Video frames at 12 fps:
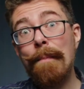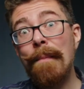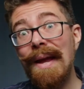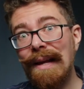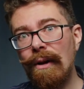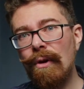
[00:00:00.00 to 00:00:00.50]

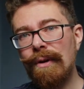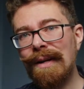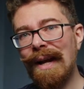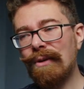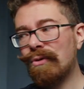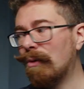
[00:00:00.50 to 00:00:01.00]
make it look
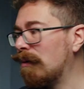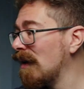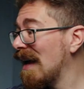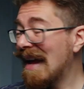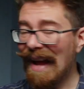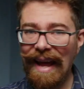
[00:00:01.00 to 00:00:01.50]
natural
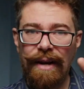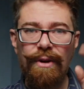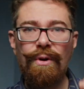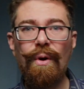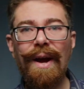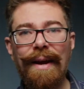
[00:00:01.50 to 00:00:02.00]

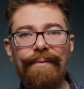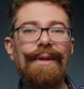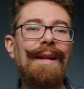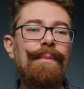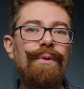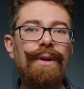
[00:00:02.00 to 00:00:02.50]
and not have the label